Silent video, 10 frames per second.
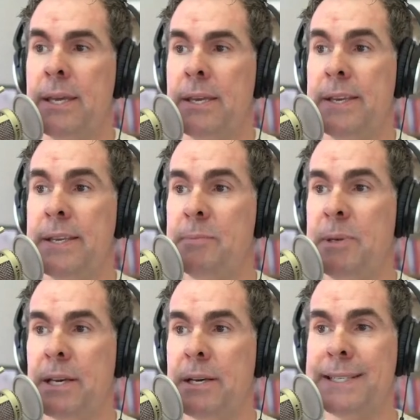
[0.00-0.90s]
is
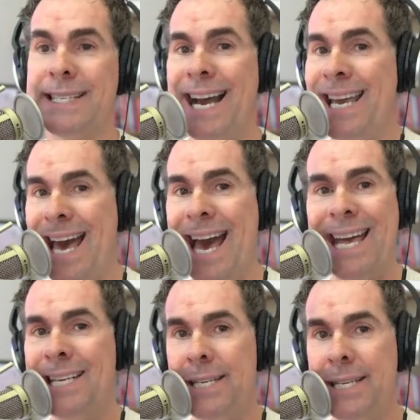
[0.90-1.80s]
because I
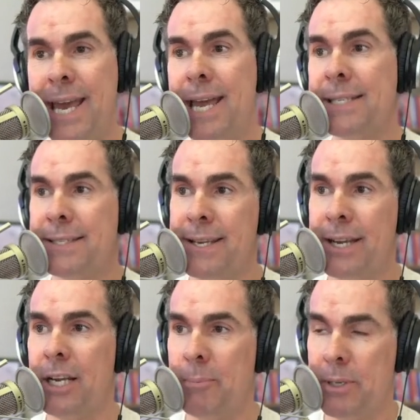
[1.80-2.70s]
hadn't yet set
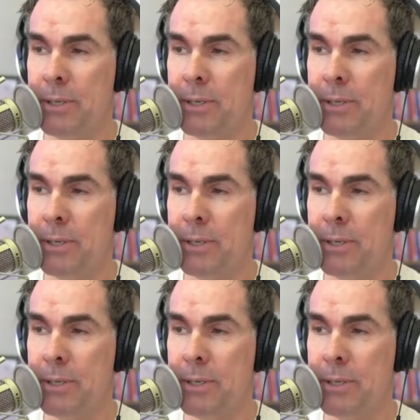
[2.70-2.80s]
up